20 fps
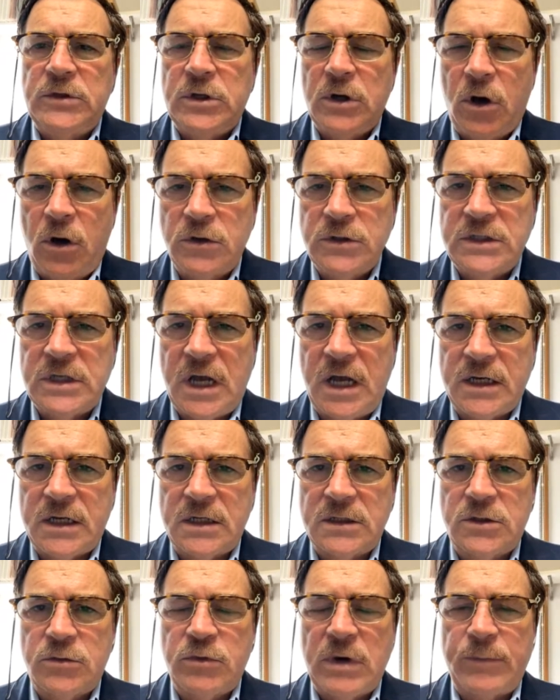Osaka
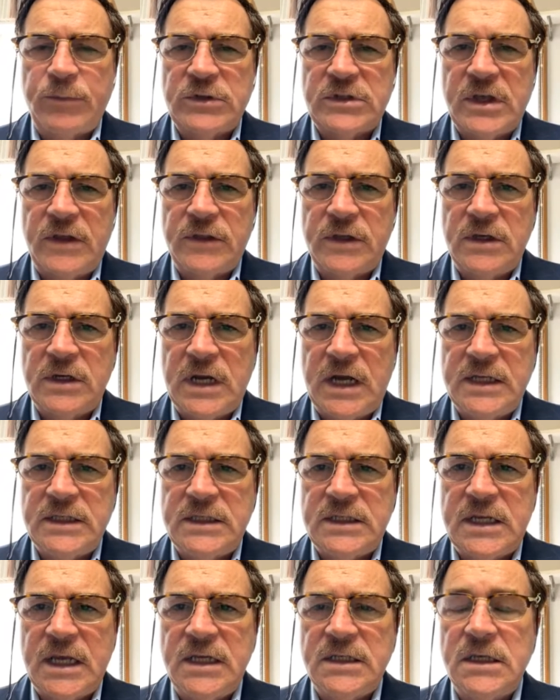to represent the United
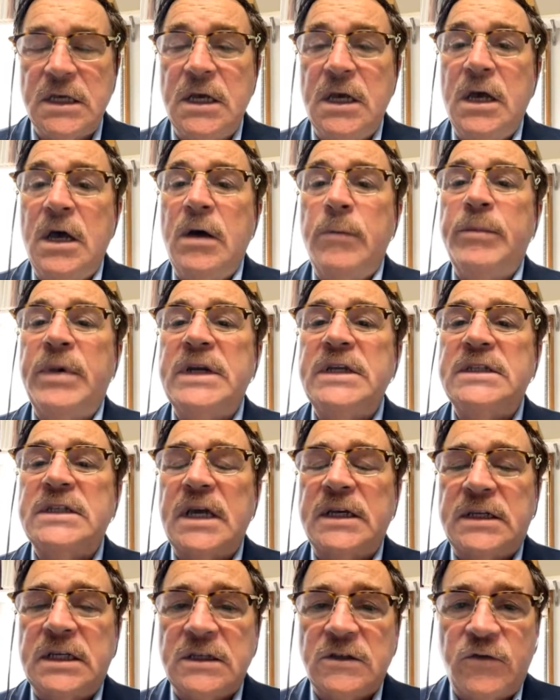States, but he
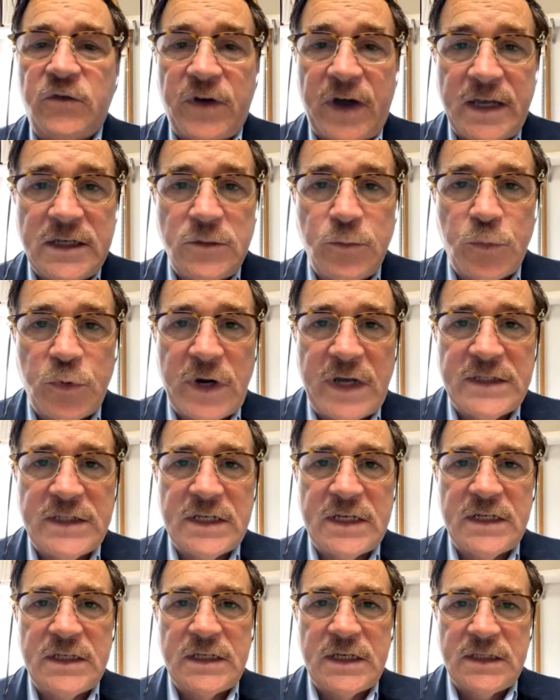sent his vice
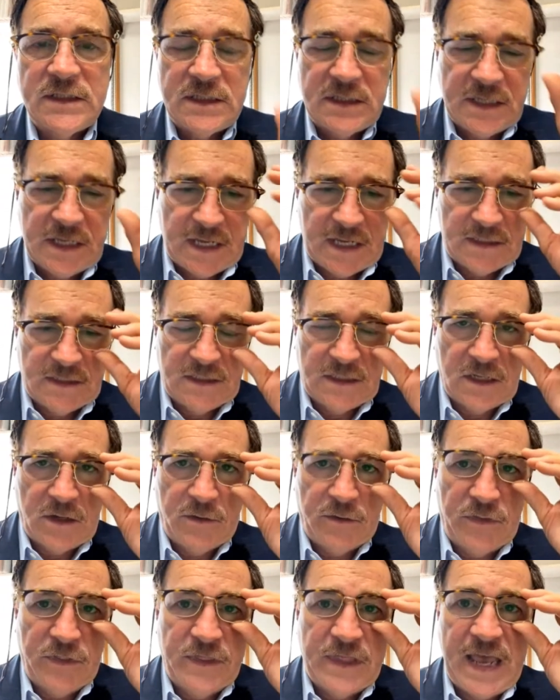president instead.
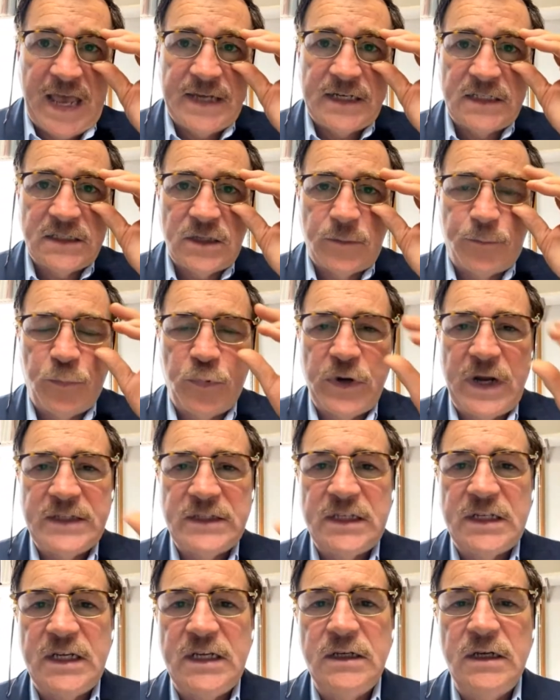So that is a
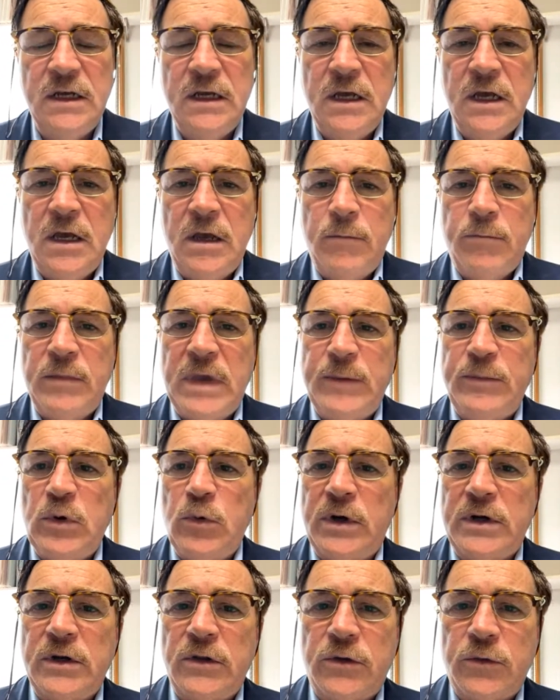precedent. Maybe
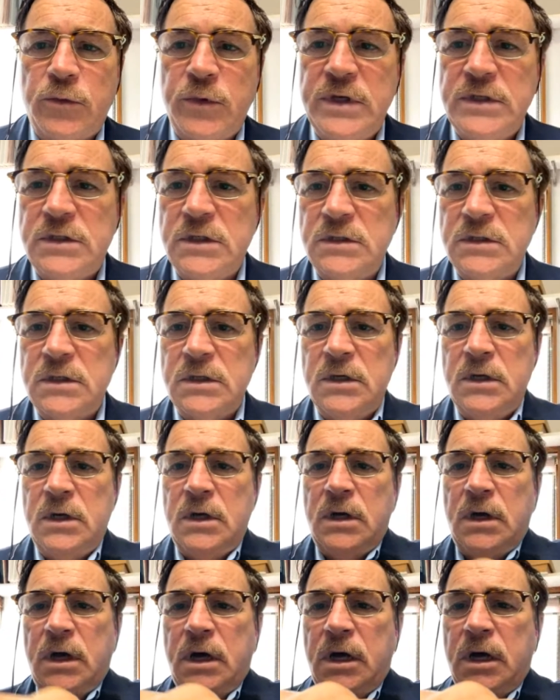one of the reasons
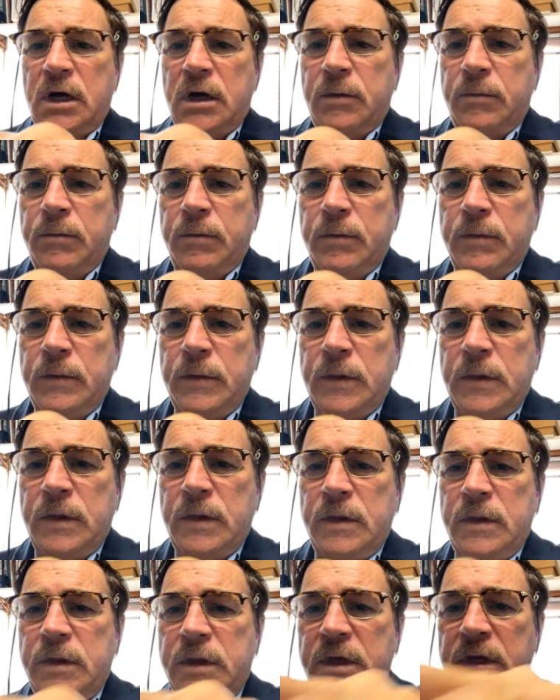
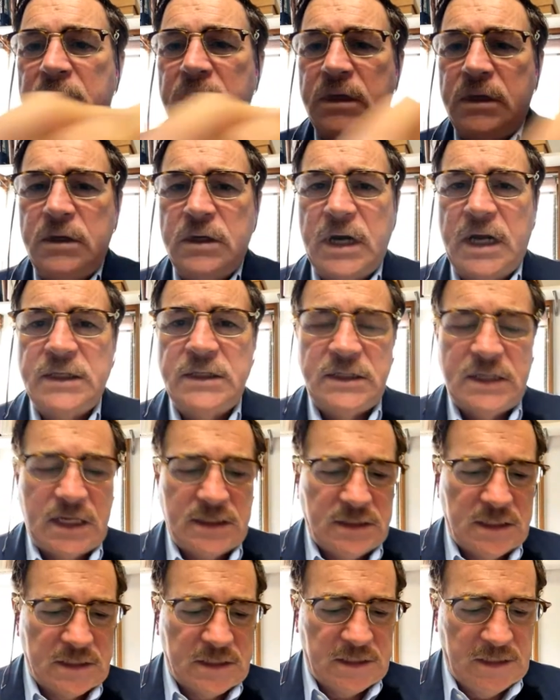the United
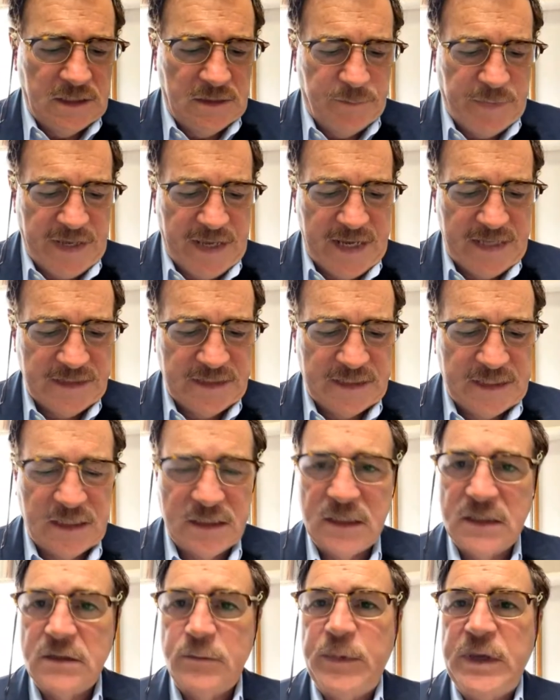States is a little bit hesitant
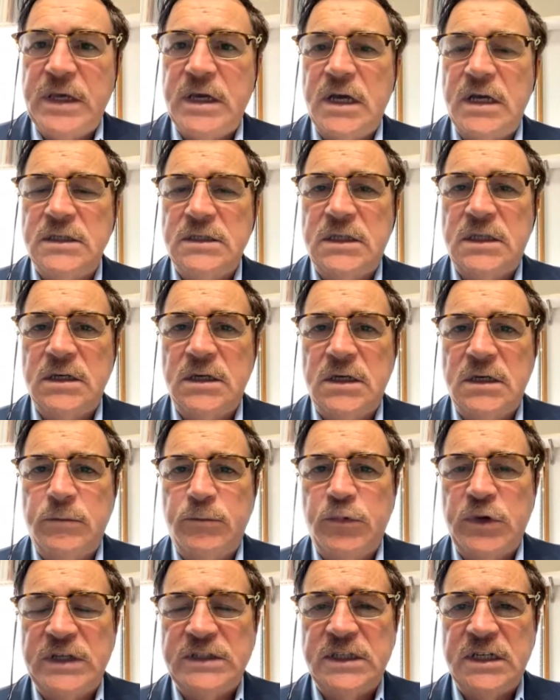is because the
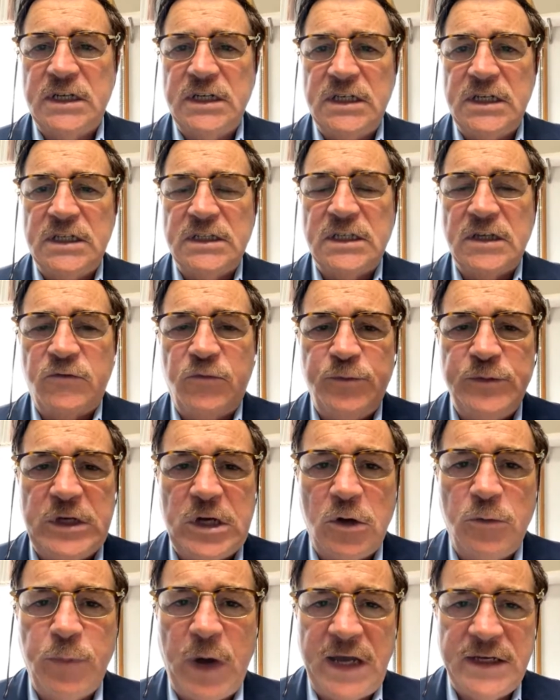precedent is if
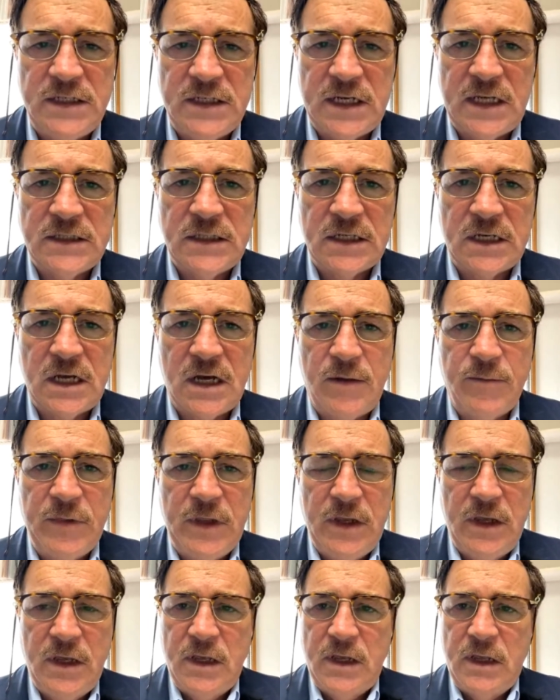Joe Biden doesn't come,
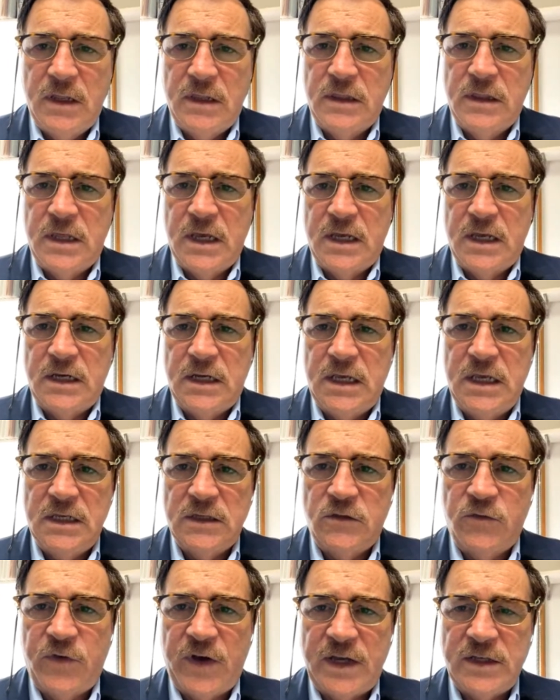then
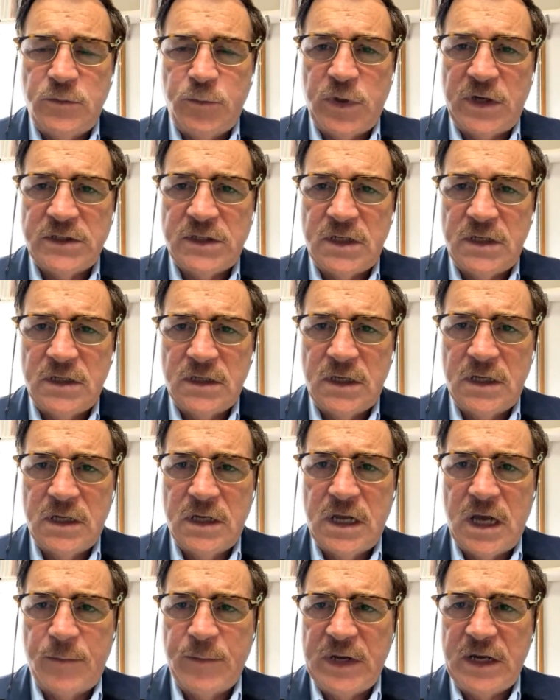his vice president,
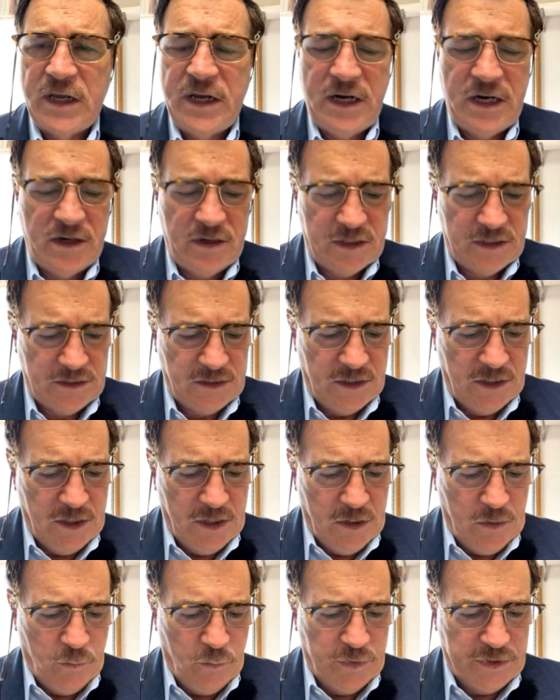Kamala Harris,
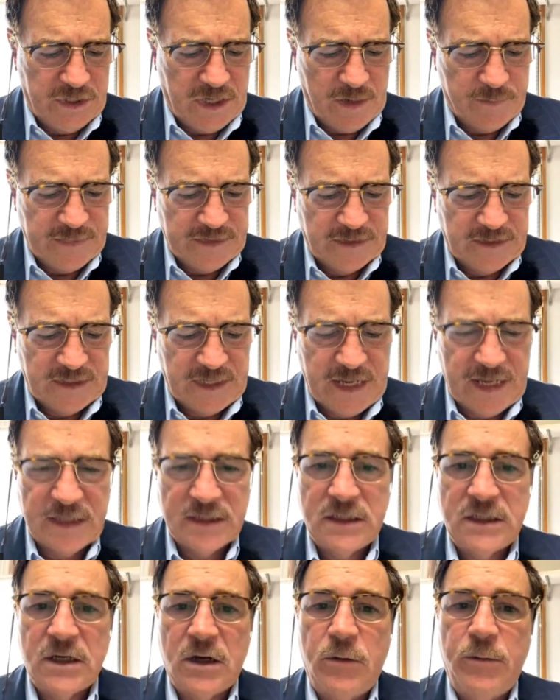would come instead.
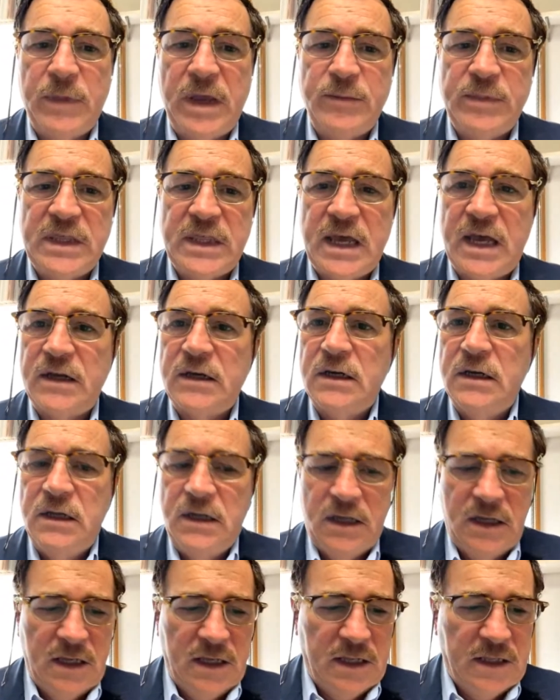So maybe that
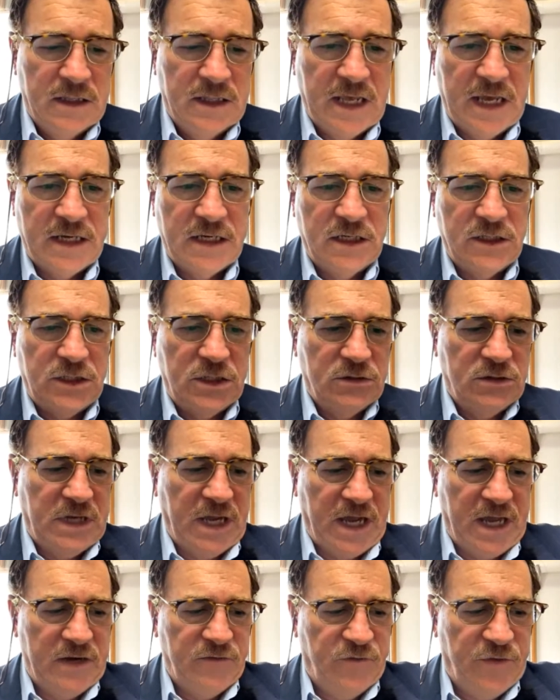issue
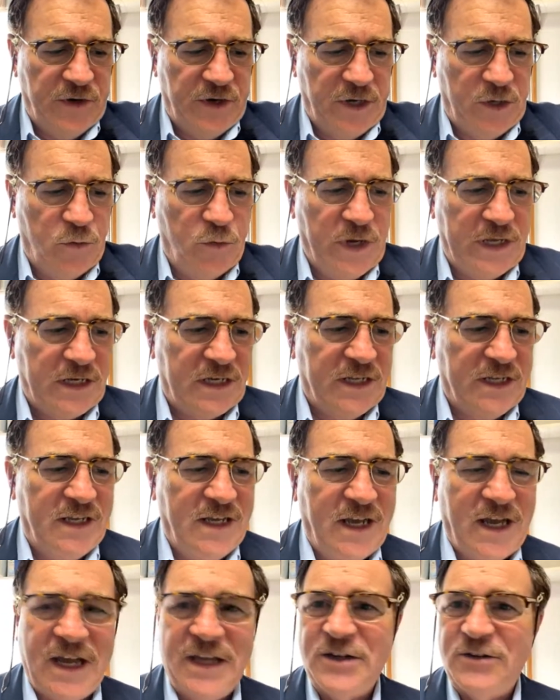died very quickly.
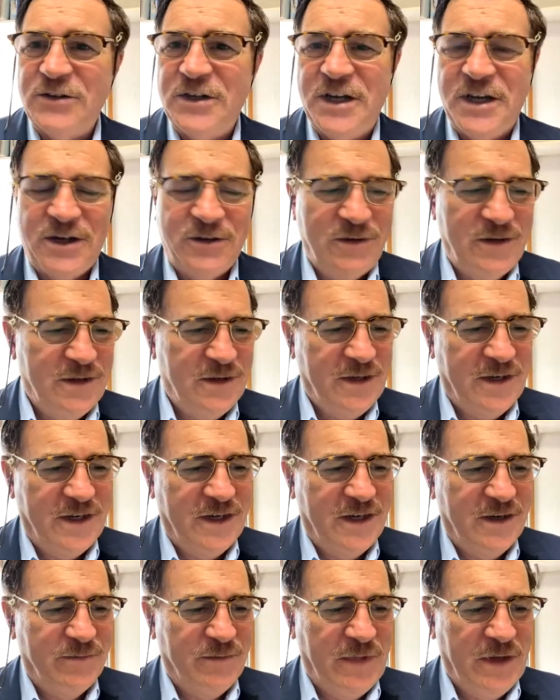I don't know.
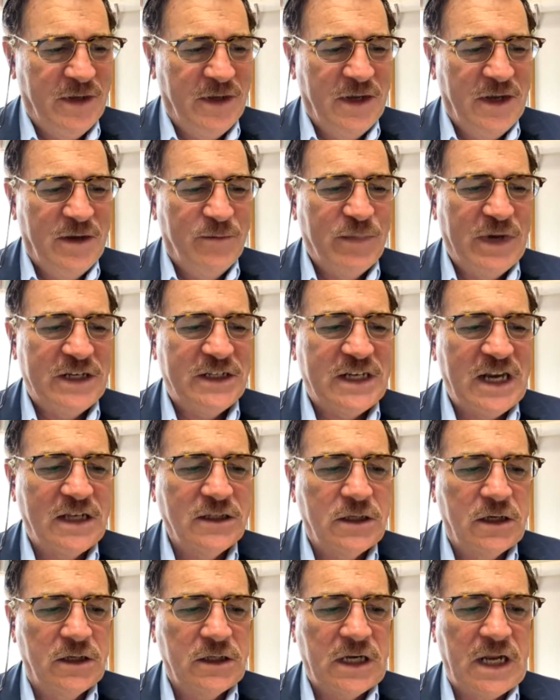But it does
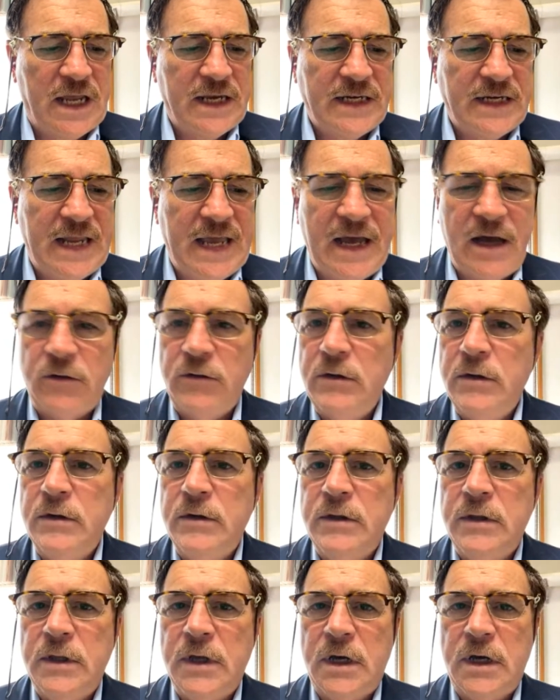look like now
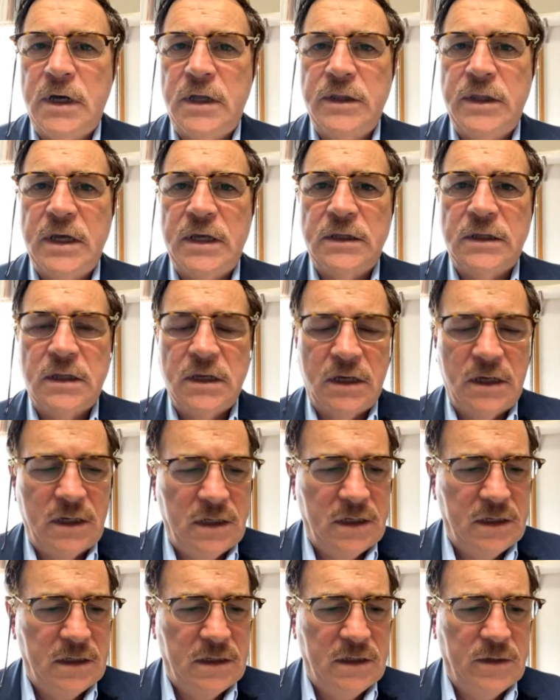that
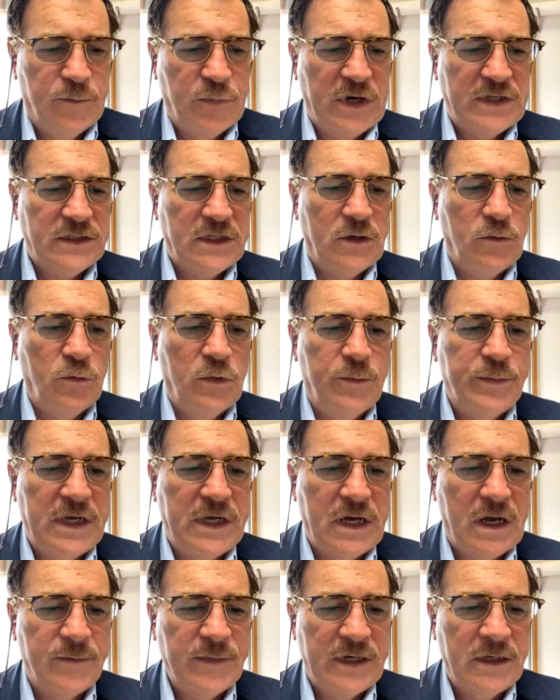the president will be
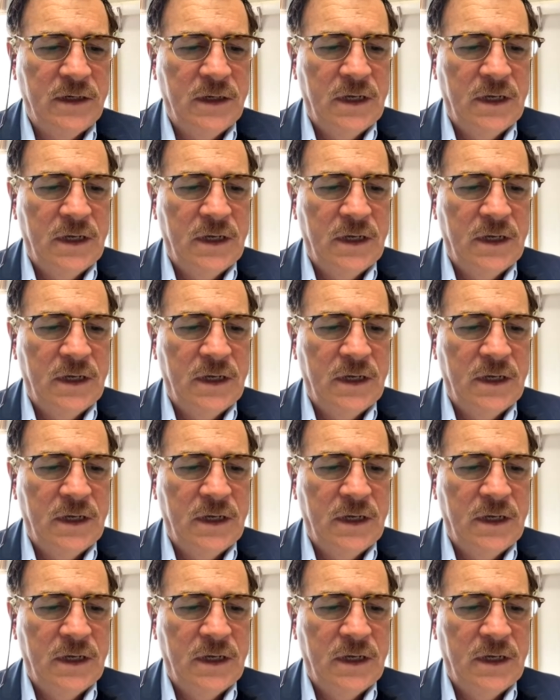coming.